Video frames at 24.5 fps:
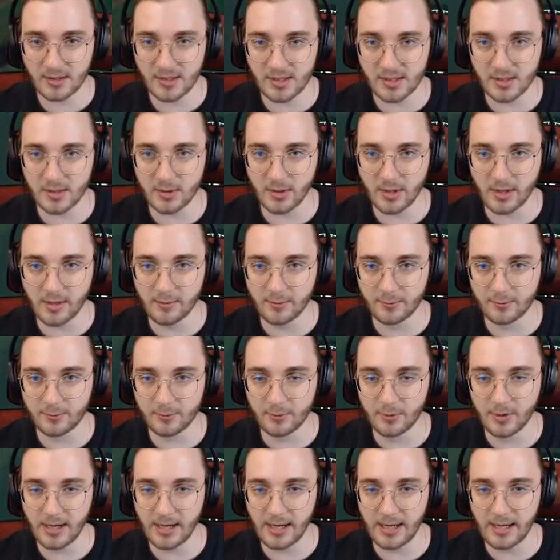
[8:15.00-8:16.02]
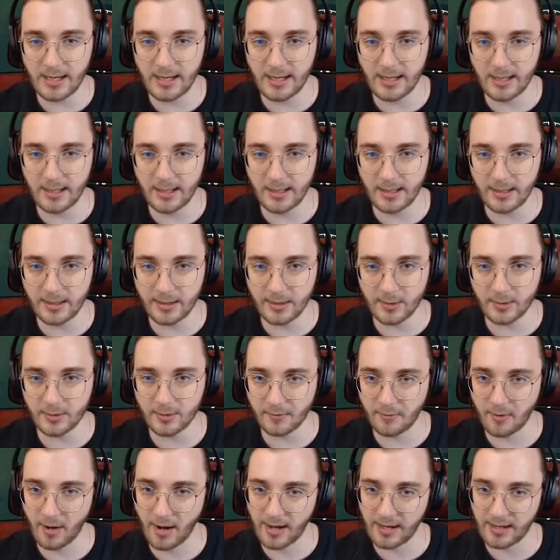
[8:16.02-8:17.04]
This is looking really
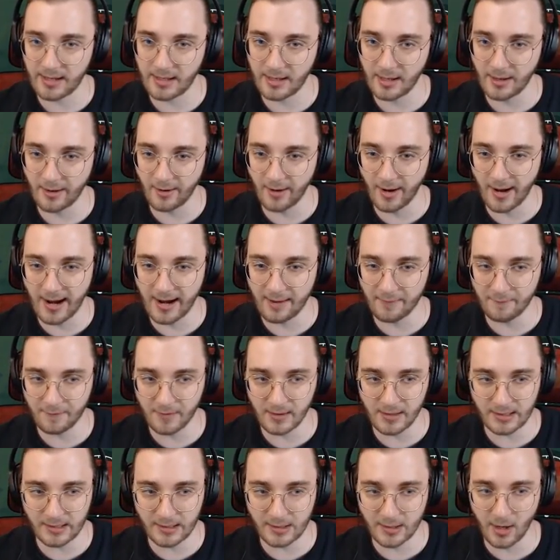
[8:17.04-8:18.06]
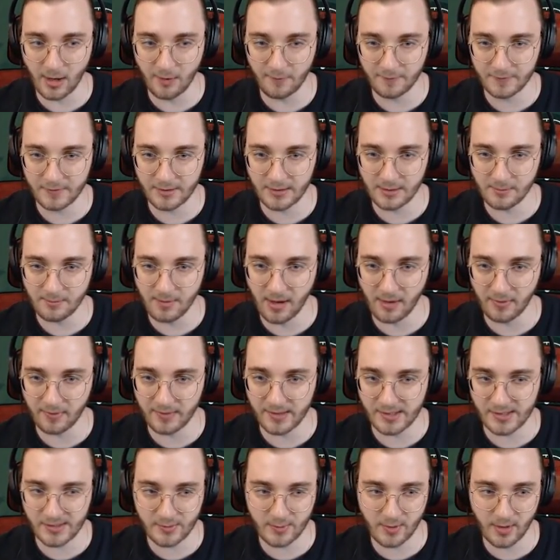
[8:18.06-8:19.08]
good right here. I am feeling confident
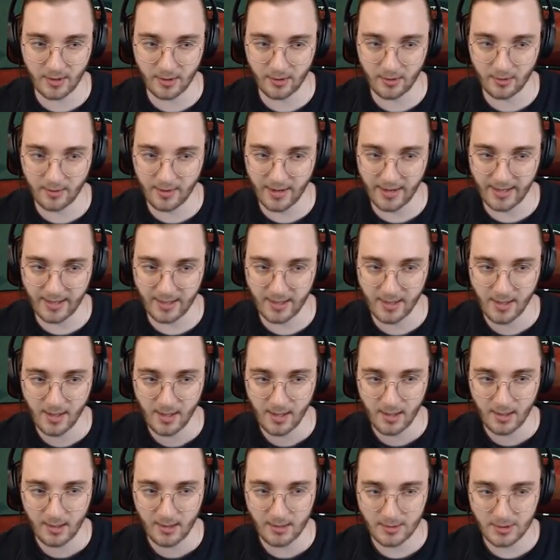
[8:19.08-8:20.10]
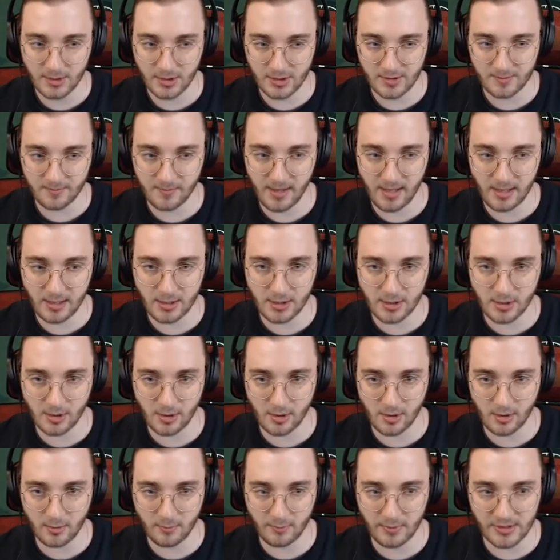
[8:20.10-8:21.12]
about this one. All right. Let's just make
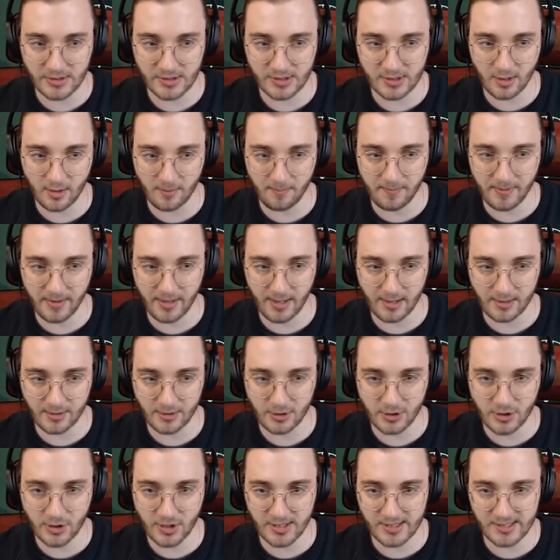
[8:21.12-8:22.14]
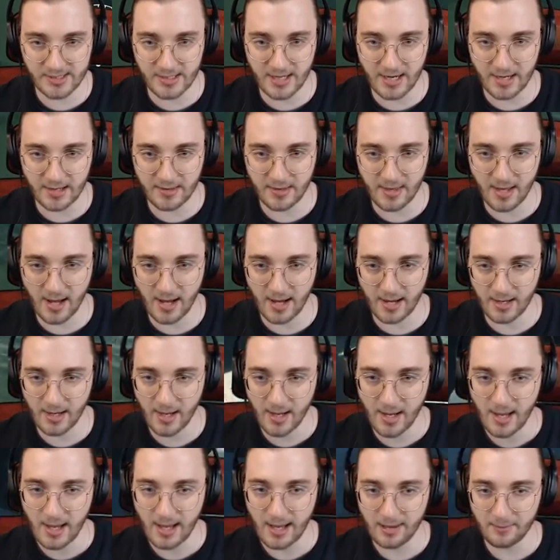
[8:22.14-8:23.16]
sure we stop it just like
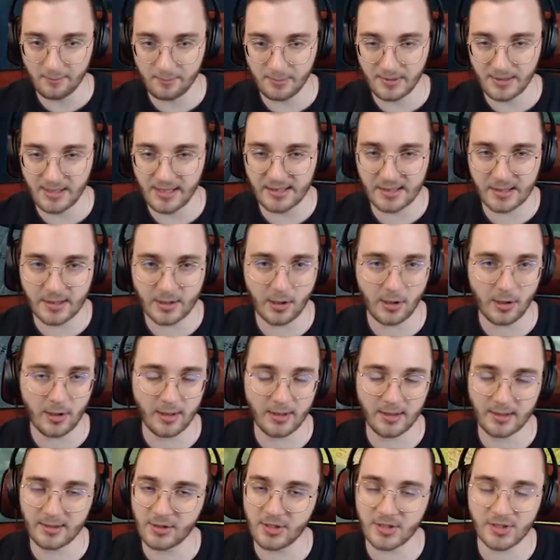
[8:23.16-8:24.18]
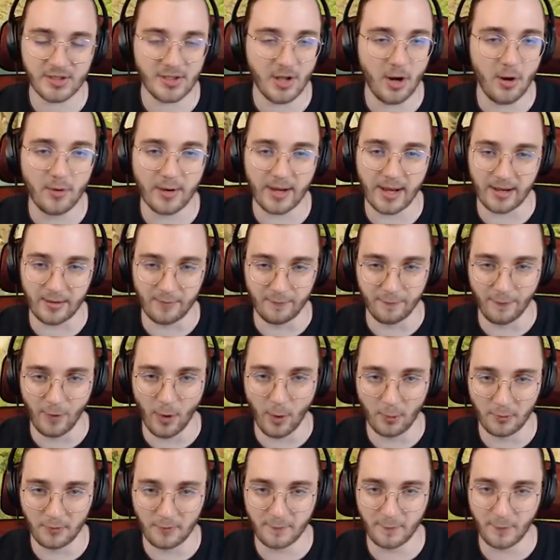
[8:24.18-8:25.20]
that. And please, Current, just don't get
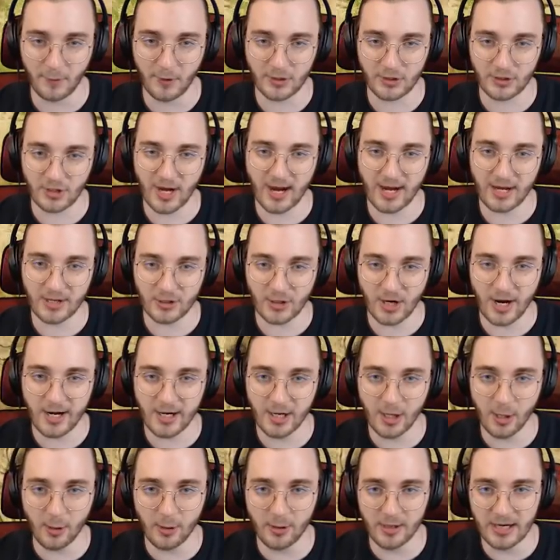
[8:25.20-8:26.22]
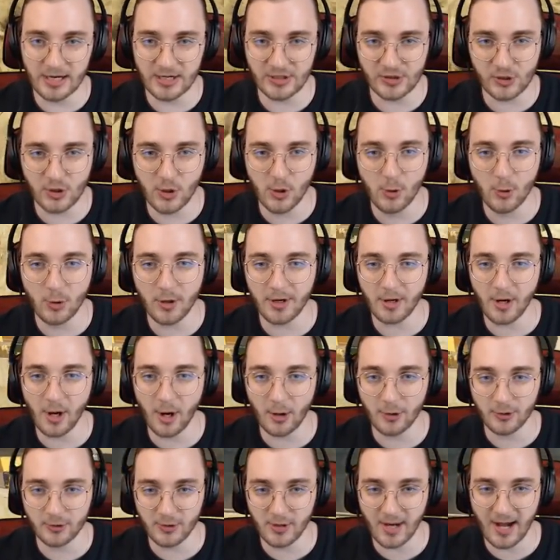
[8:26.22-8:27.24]
involved for a change. I know it is cool and
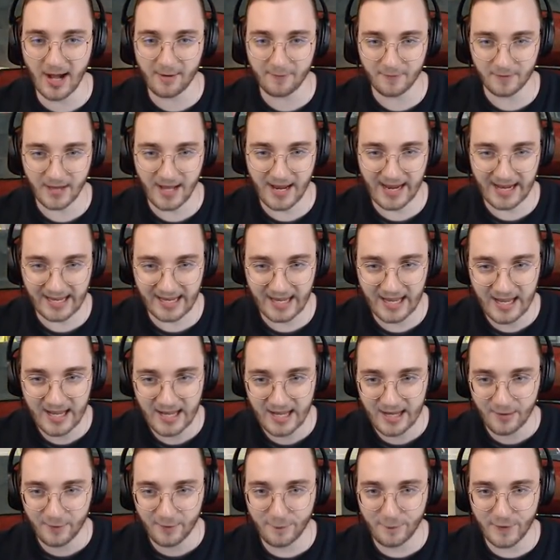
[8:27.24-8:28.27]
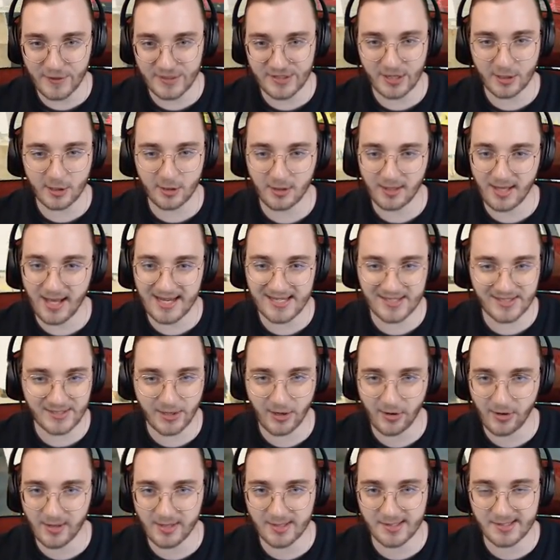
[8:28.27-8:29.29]
all to have, like,
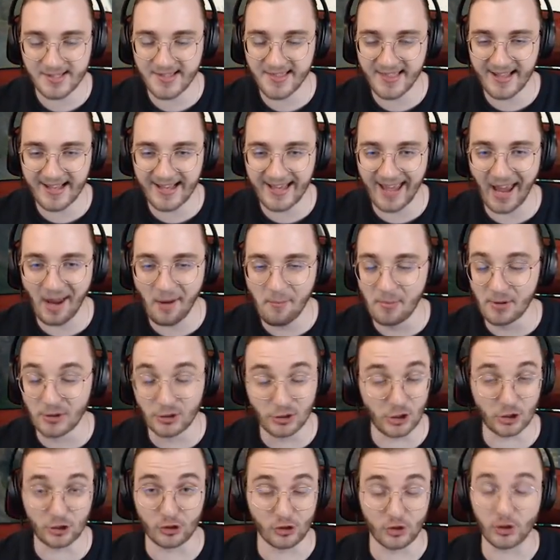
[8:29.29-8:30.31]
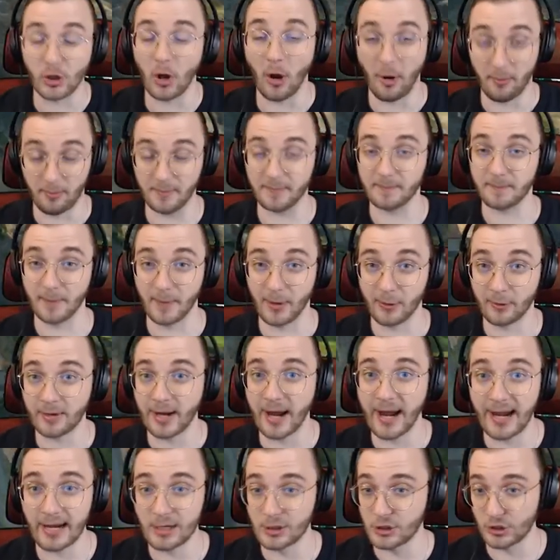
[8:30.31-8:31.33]
physicalized currents in the game, but just stop,
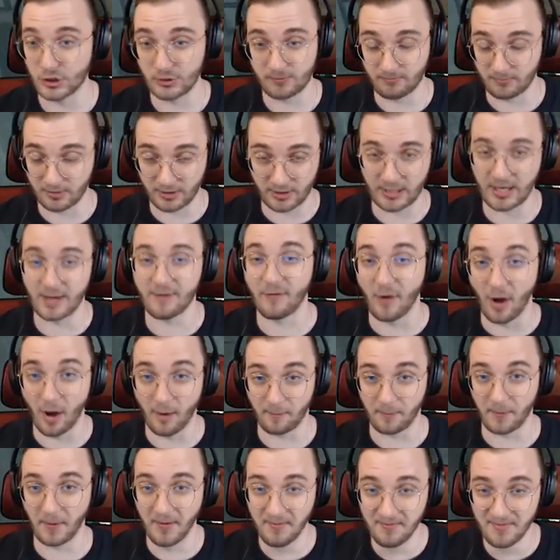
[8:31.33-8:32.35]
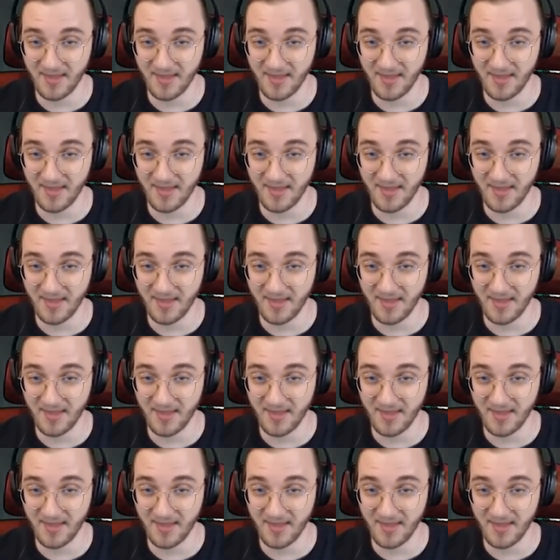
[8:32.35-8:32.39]
okay? Just give up.